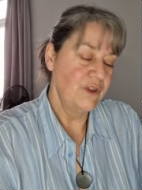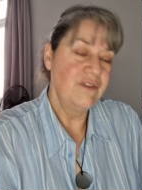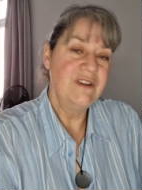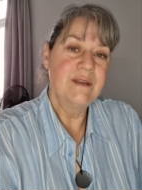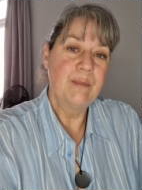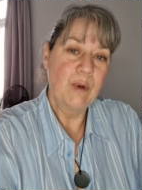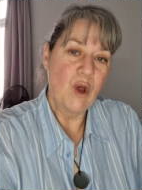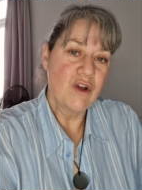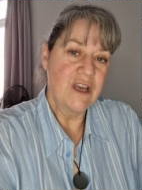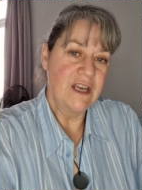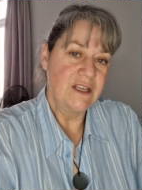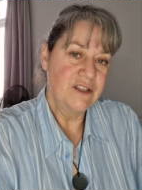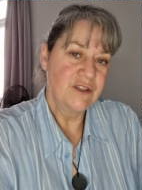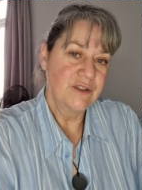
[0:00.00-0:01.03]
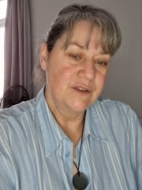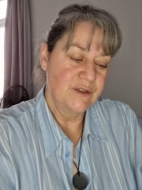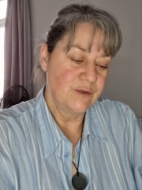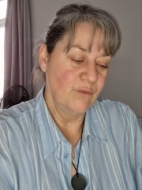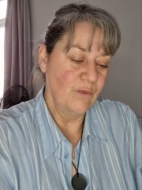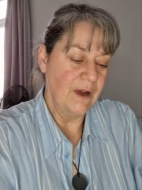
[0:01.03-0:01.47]
there is a blockage
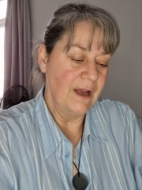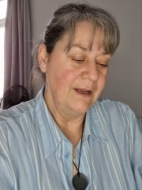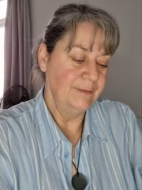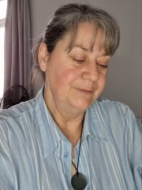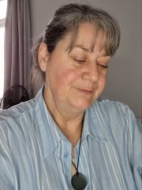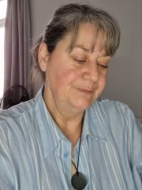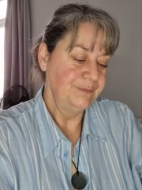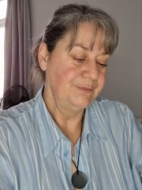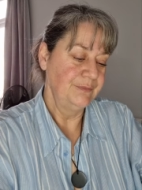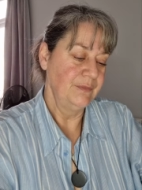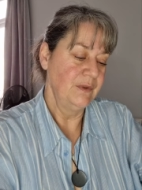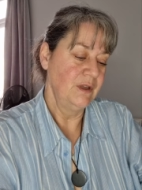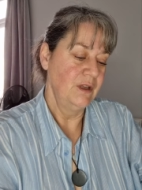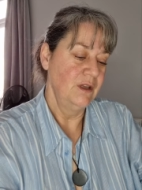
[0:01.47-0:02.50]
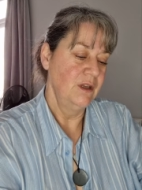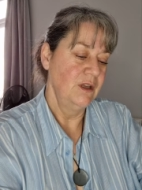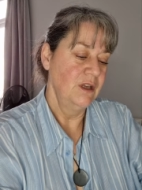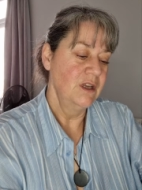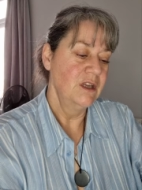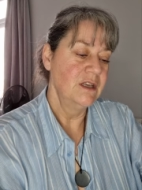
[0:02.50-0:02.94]
somewhere.
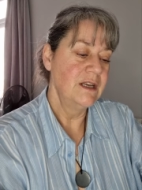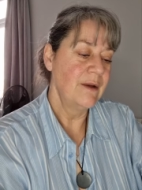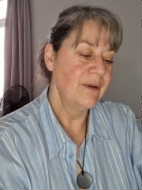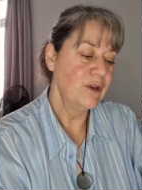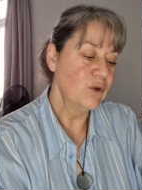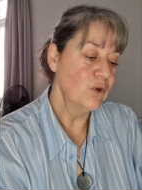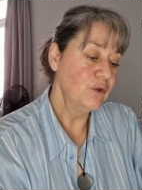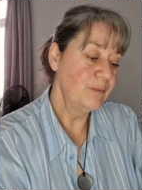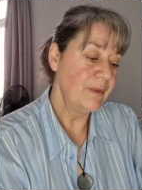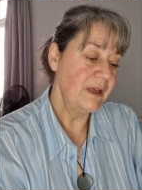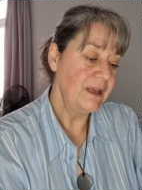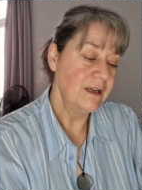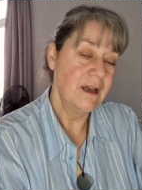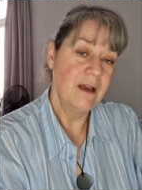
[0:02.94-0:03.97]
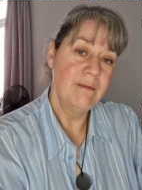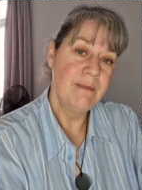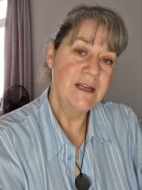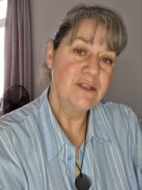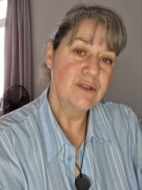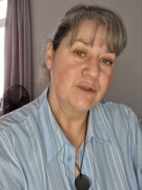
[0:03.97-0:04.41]
Now, it could be a
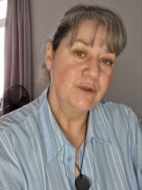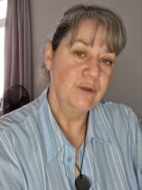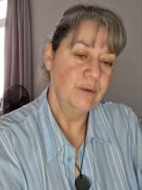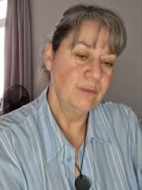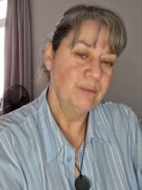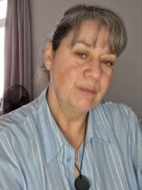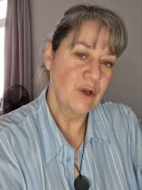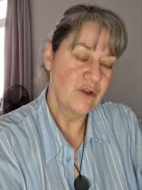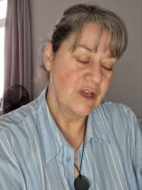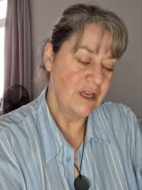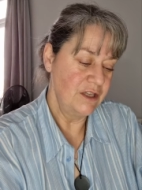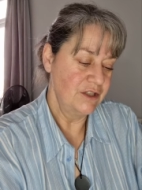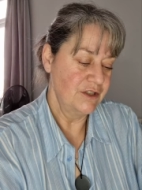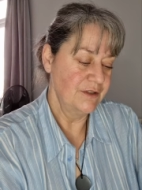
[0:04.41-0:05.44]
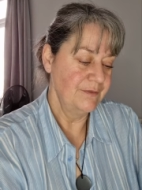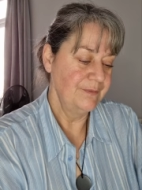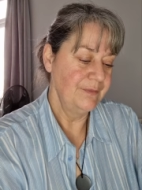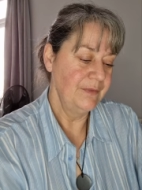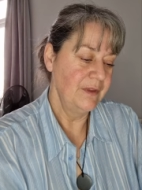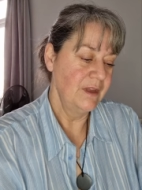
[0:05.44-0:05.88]
mental blockage.
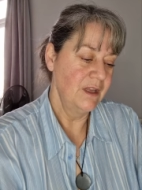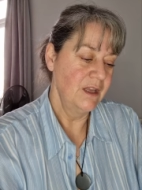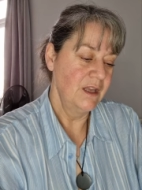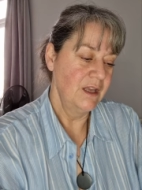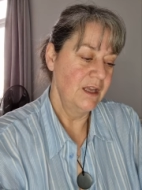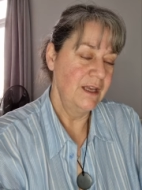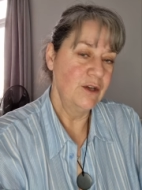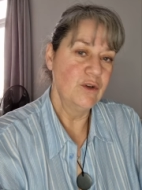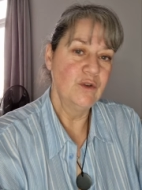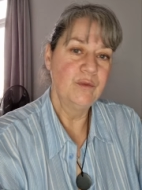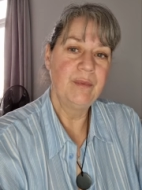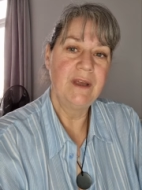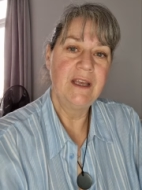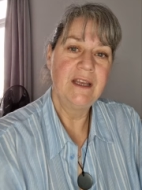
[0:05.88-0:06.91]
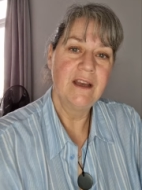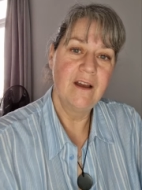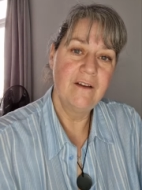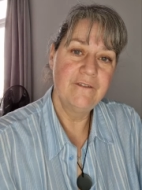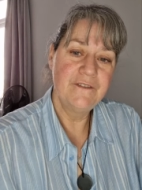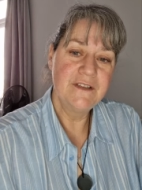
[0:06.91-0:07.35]
It could be
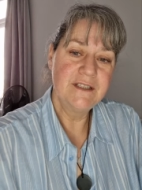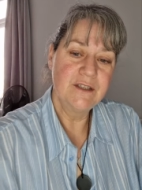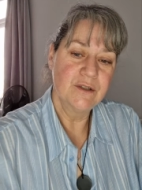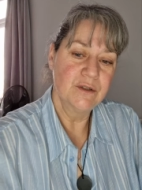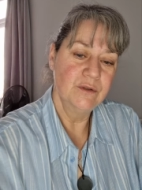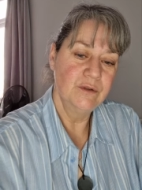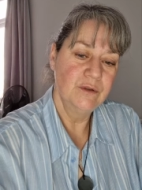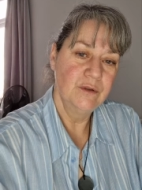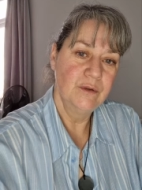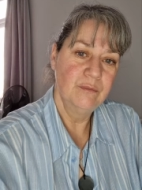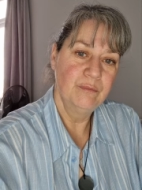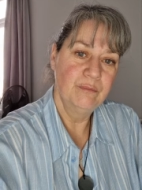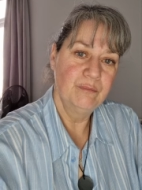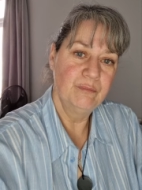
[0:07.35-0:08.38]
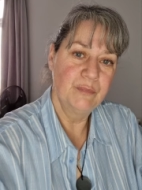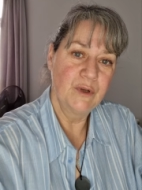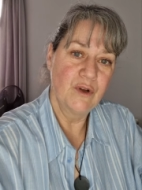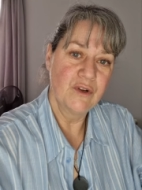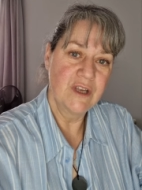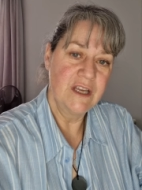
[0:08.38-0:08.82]
a physical
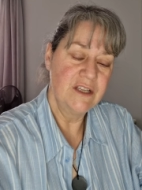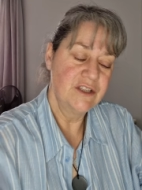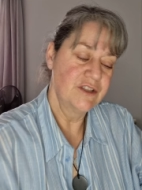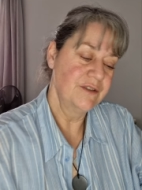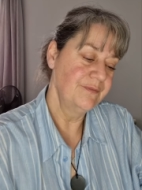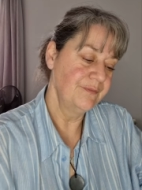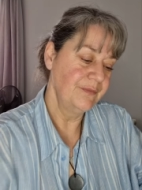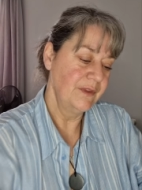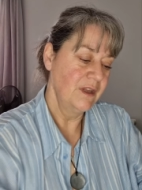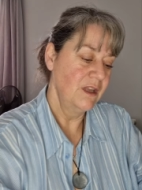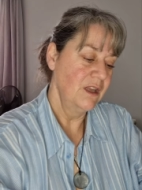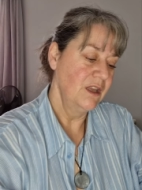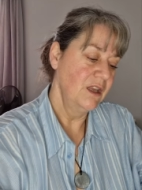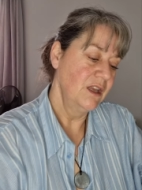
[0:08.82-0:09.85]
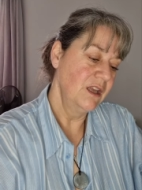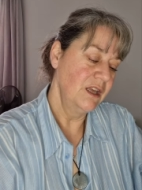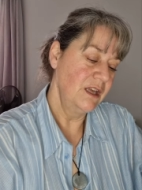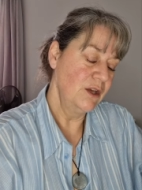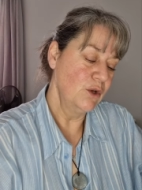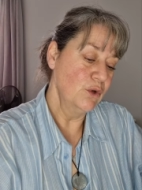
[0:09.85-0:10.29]
blockage.
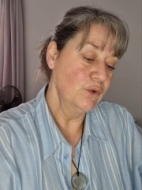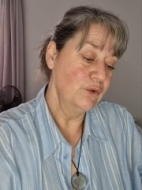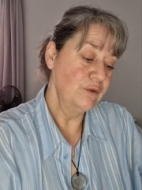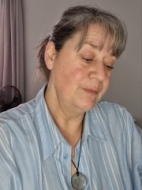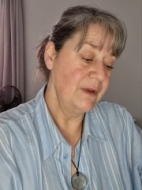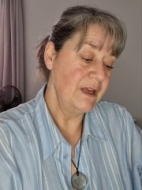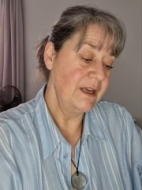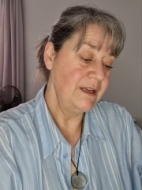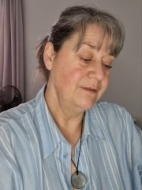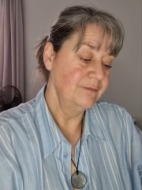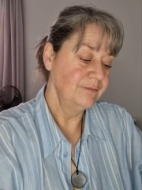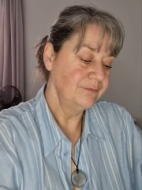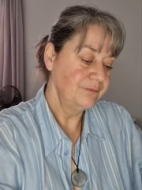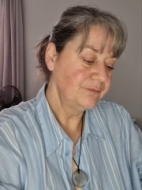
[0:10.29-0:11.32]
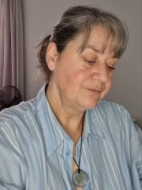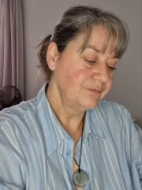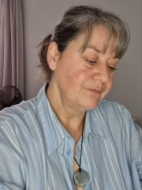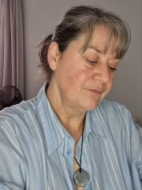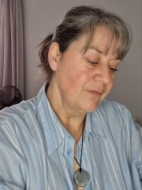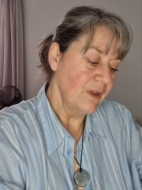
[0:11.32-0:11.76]
It could be
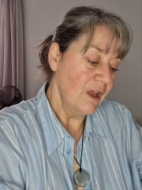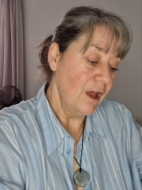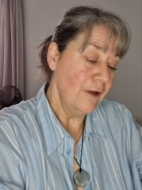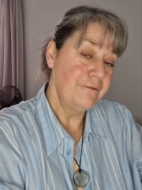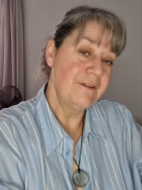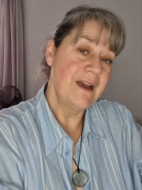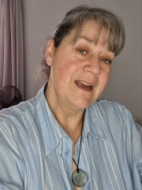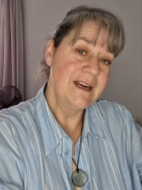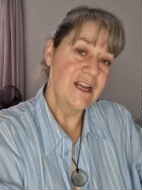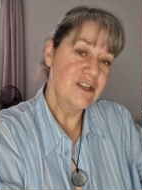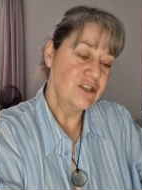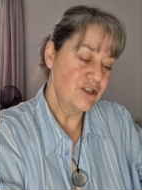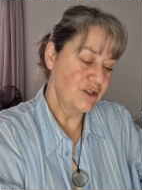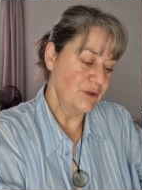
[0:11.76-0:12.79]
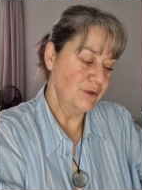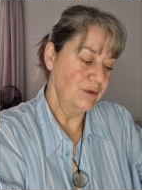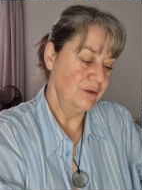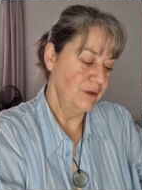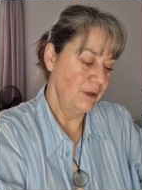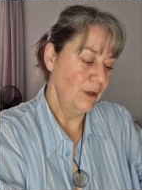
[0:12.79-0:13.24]
a financial
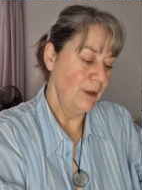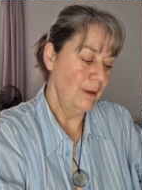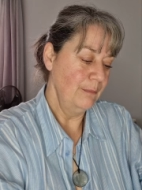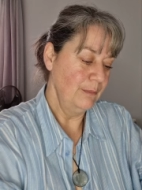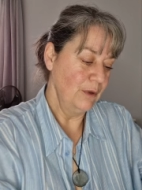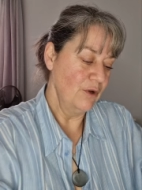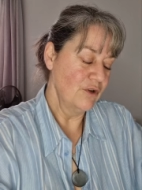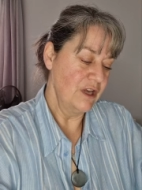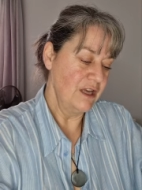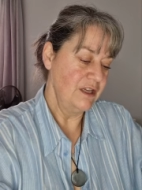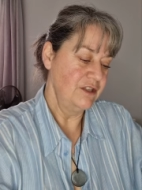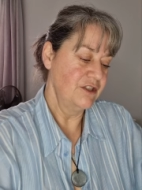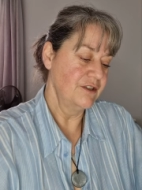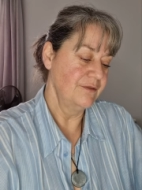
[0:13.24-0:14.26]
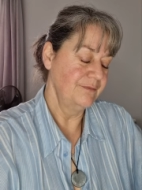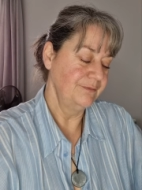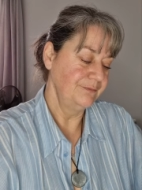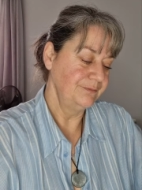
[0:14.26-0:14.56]
blockage.